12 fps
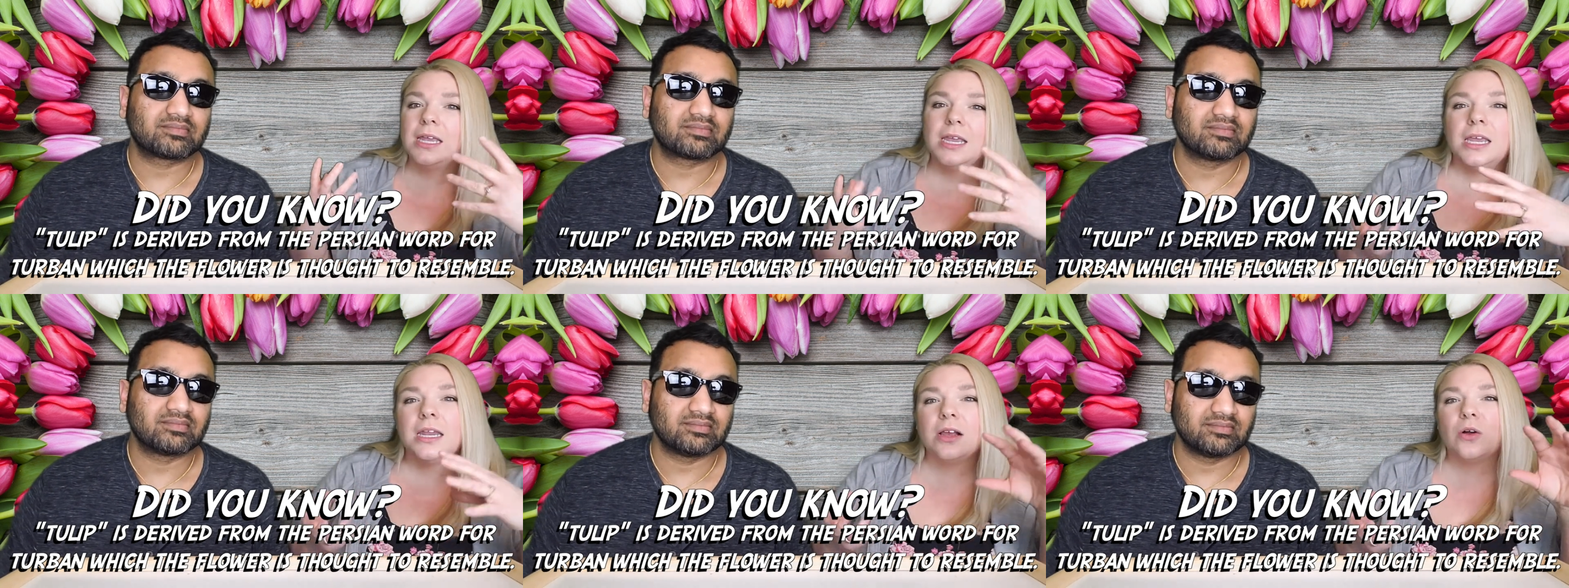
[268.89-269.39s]

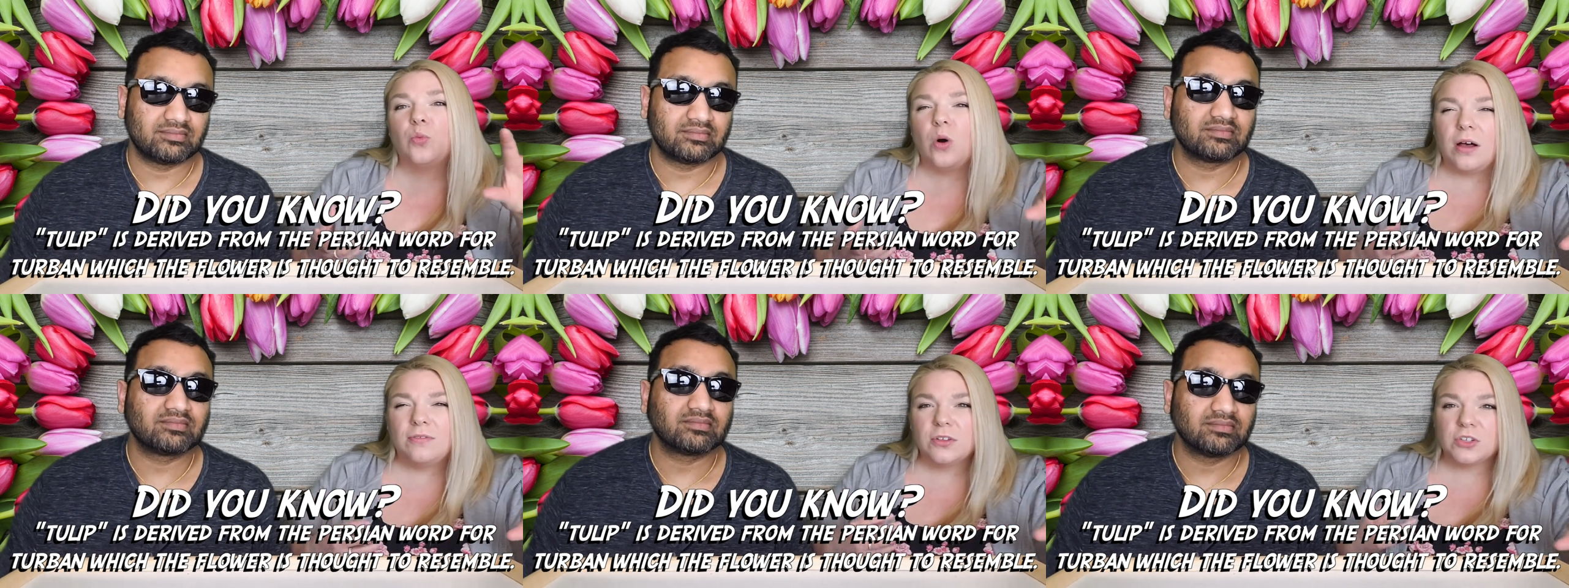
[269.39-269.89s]
Speaker 1: eating a
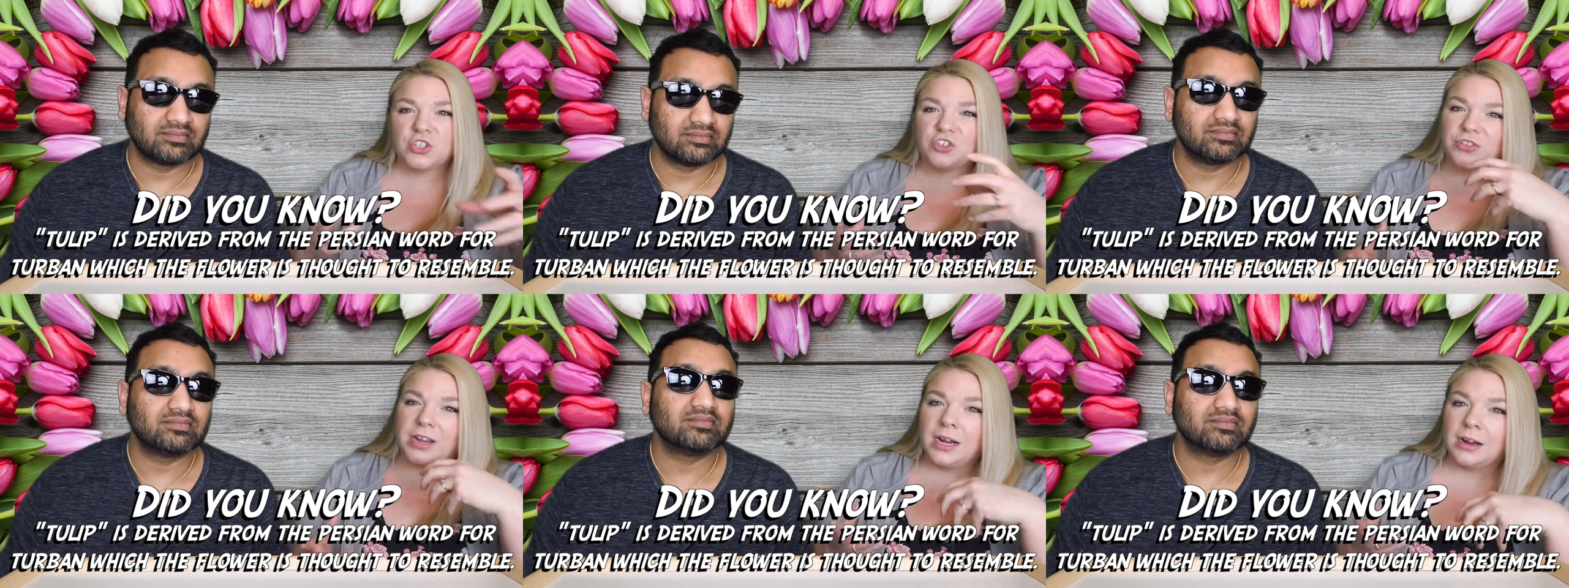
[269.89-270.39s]
waffle
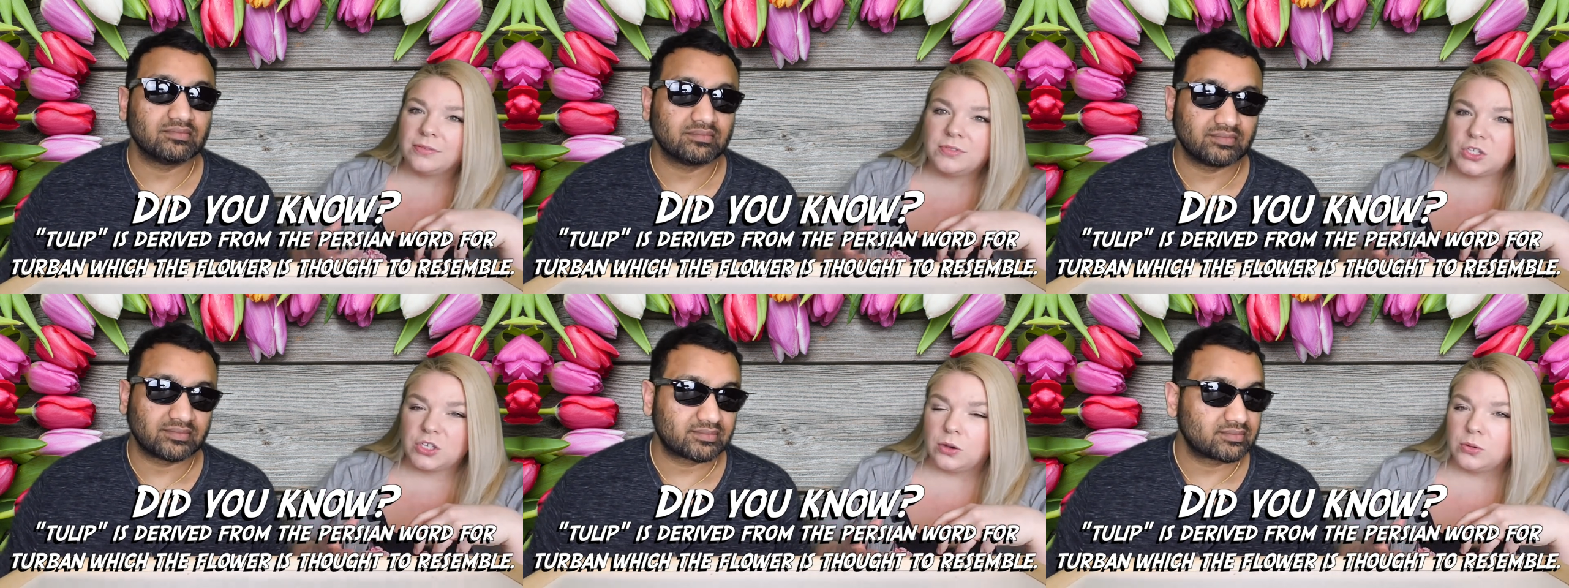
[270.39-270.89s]
straight out of the
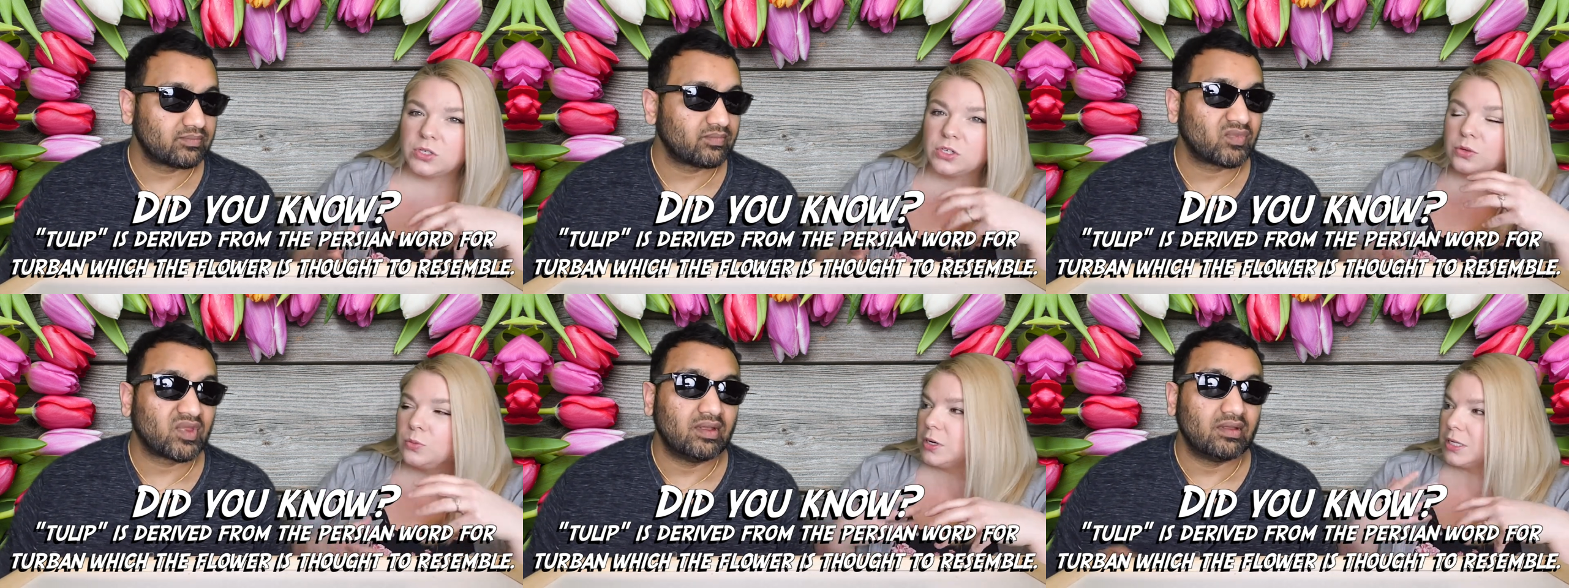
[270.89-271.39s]

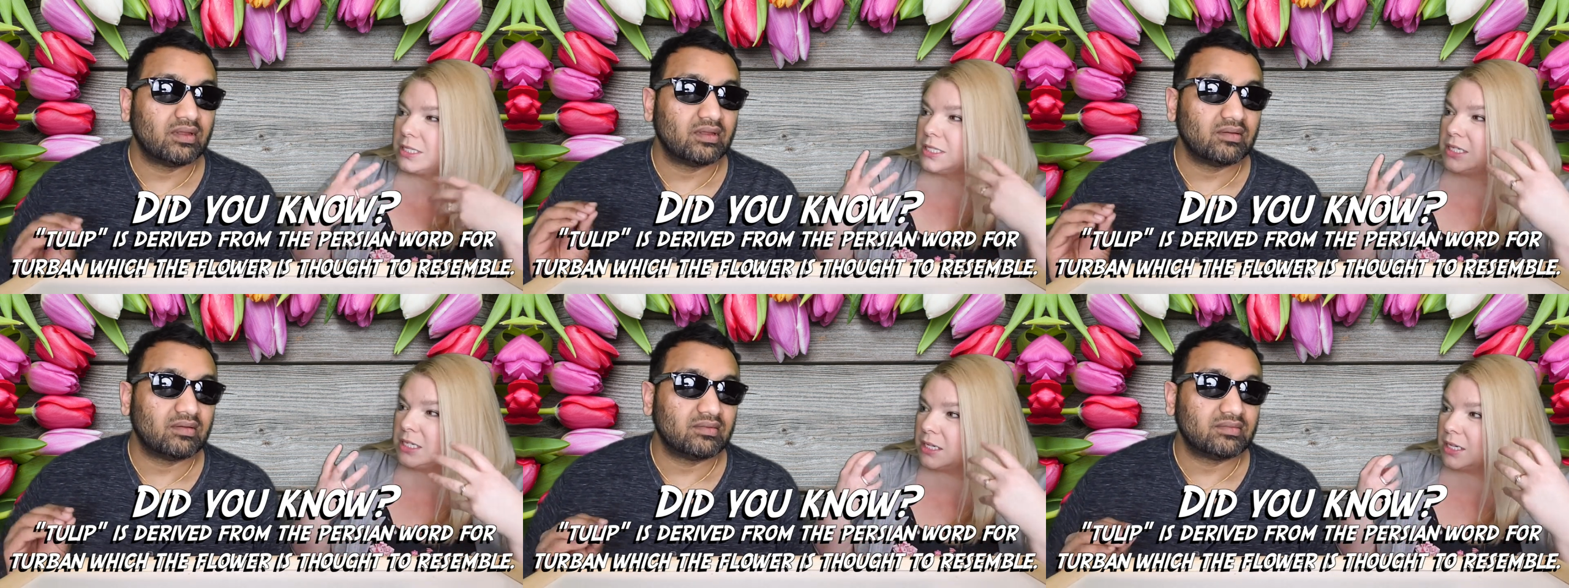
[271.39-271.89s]
toaster where it's
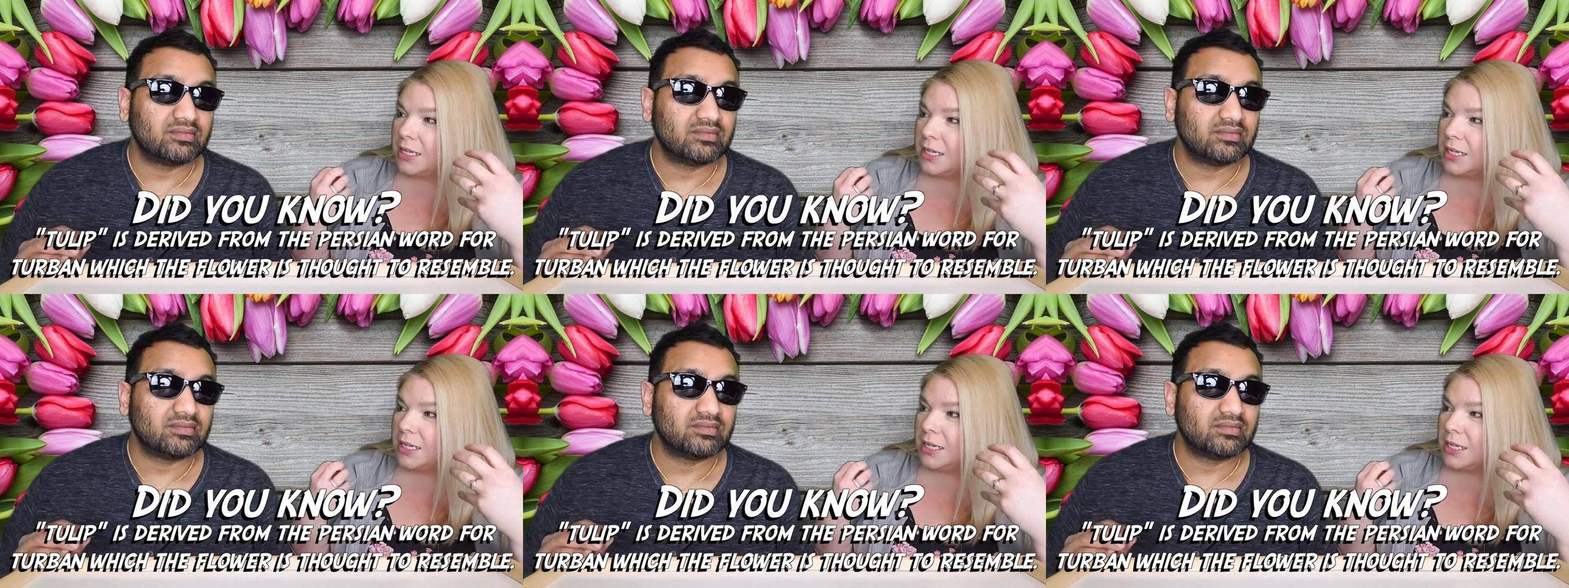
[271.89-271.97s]
still